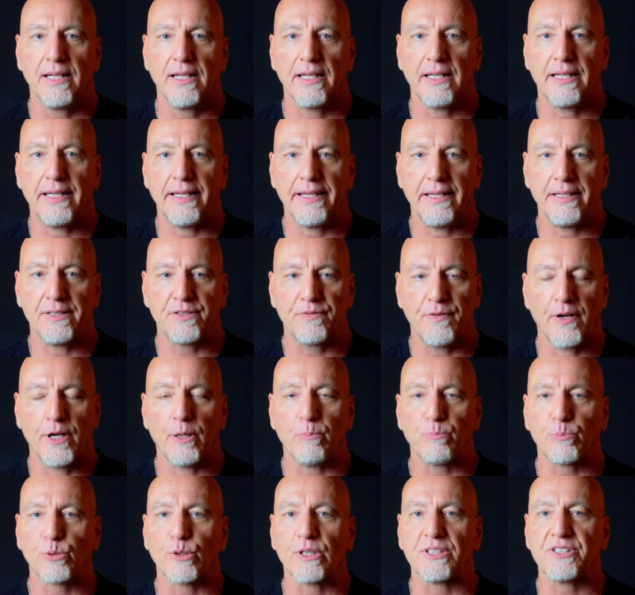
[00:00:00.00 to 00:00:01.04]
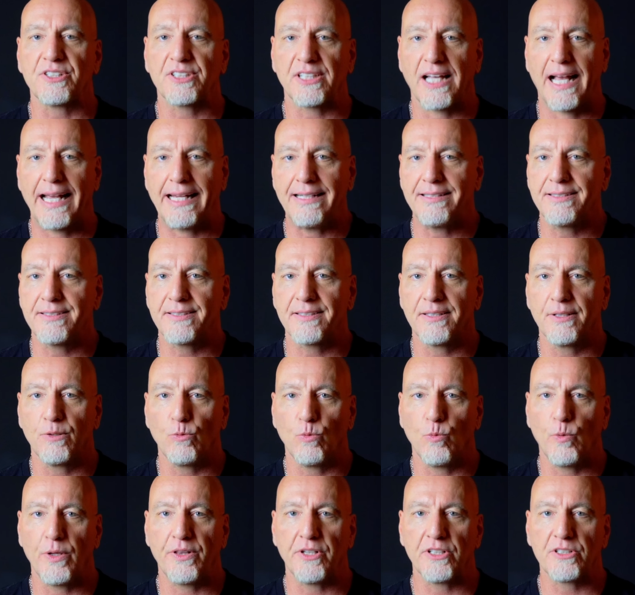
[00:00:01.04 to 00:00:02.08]
He's very precise
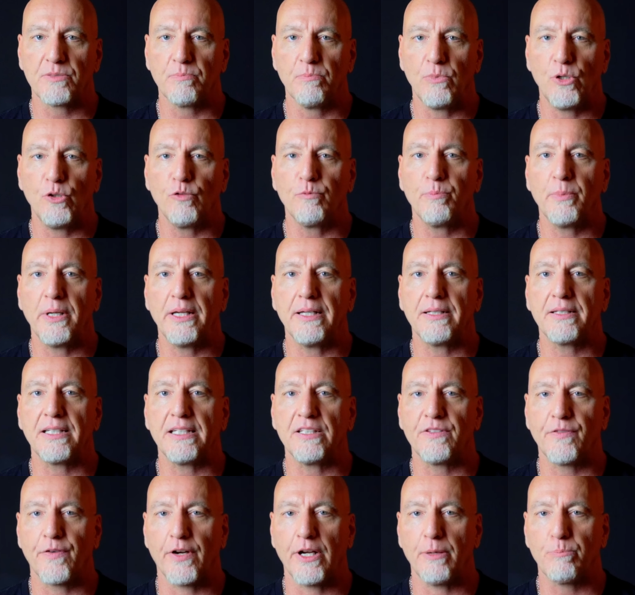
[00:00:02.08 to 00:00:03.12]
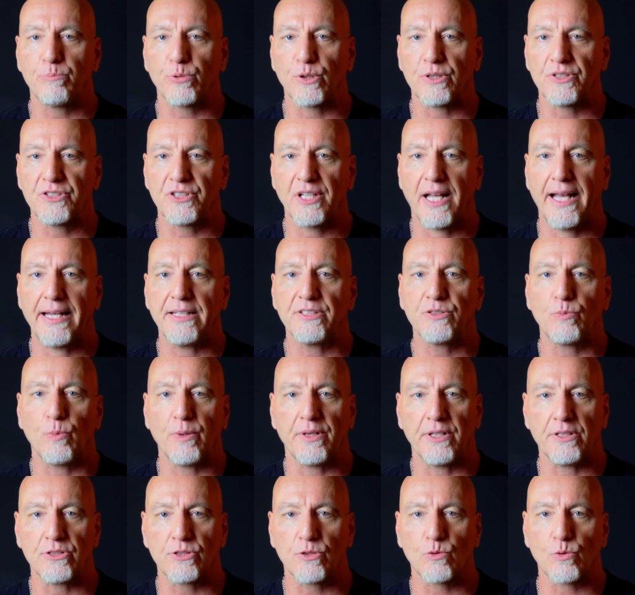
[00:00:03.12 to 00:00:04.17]
with his movement. He's very precise
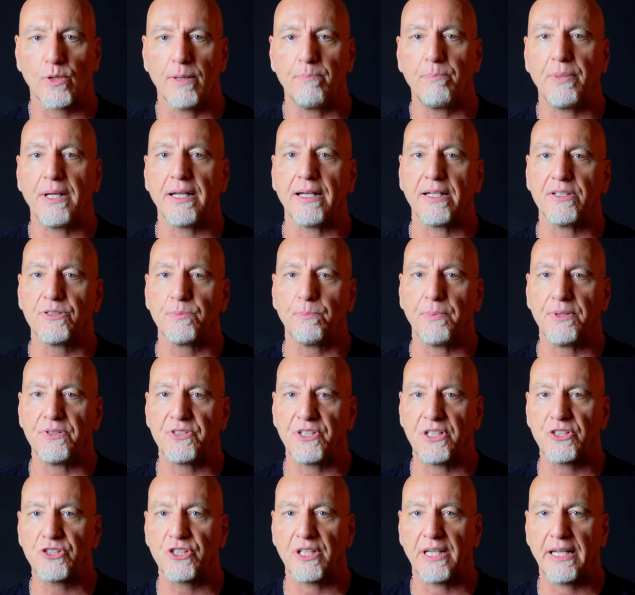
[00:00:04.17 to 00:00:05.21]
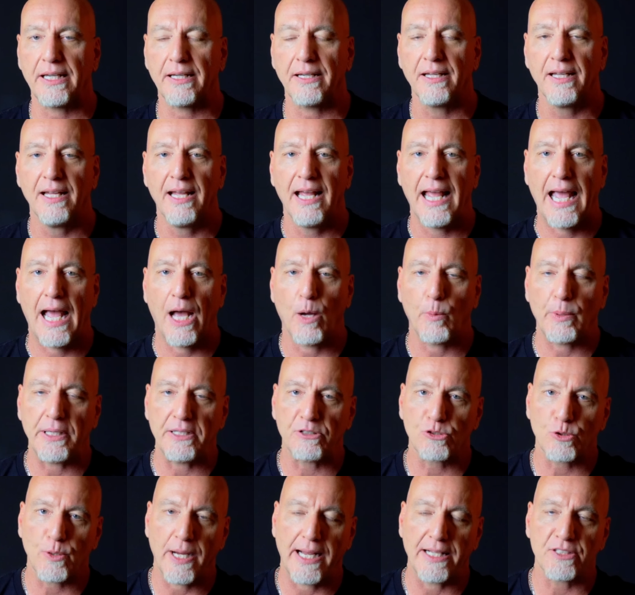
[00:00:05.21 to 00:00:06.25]
with his gripping, his positioning, how he
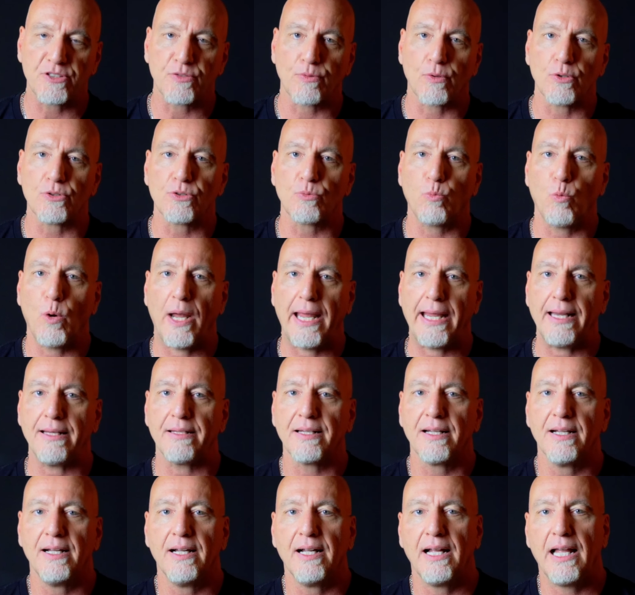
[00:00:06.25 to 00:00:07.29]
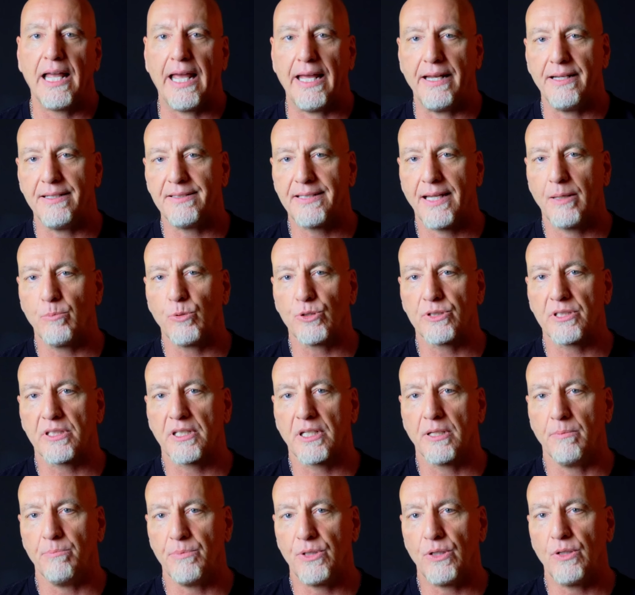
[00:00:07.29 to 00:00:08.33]
transfers weight, and he's able to
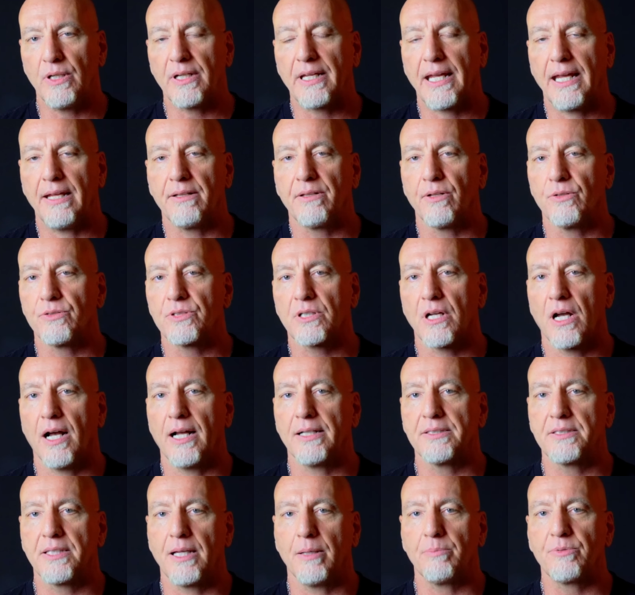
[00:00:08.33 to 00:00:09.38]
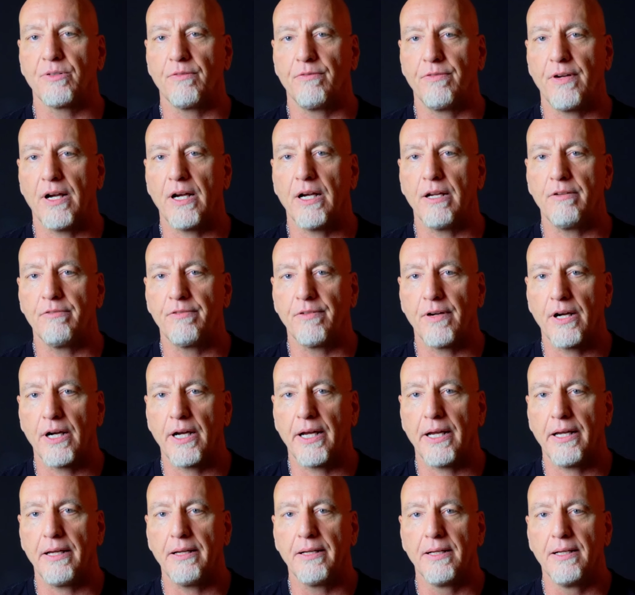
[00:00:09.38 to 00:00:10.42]
communicate those concepts very,
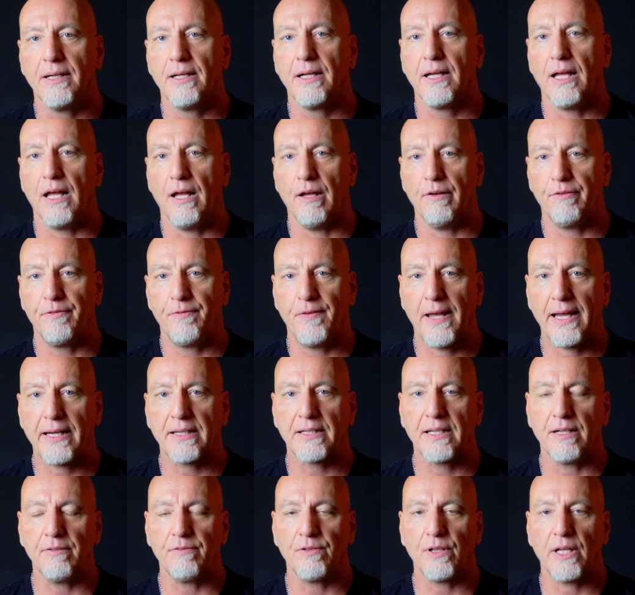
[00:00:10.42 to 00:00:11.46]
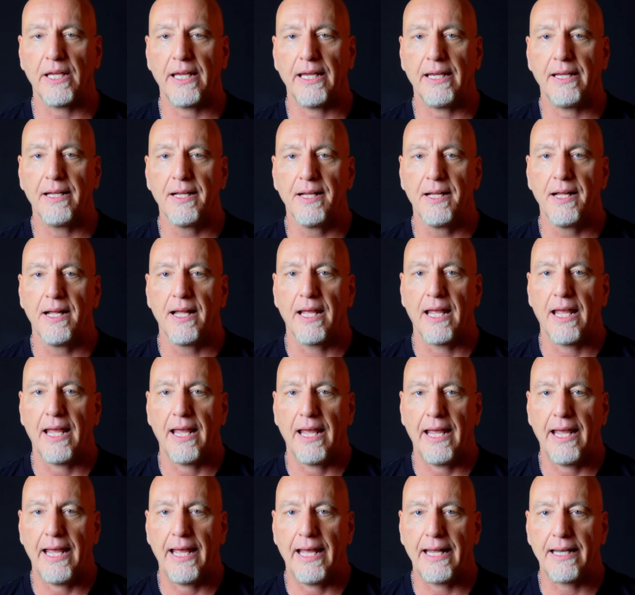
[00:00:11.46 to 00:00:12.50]
very effectively.
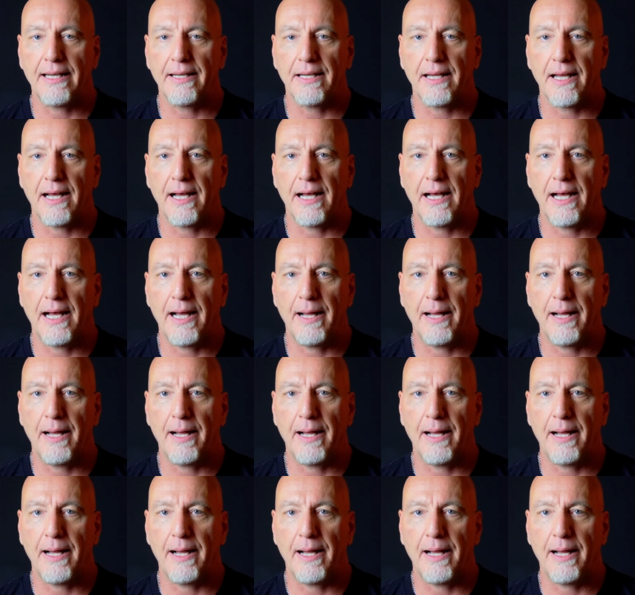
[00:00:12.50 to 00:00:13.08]
And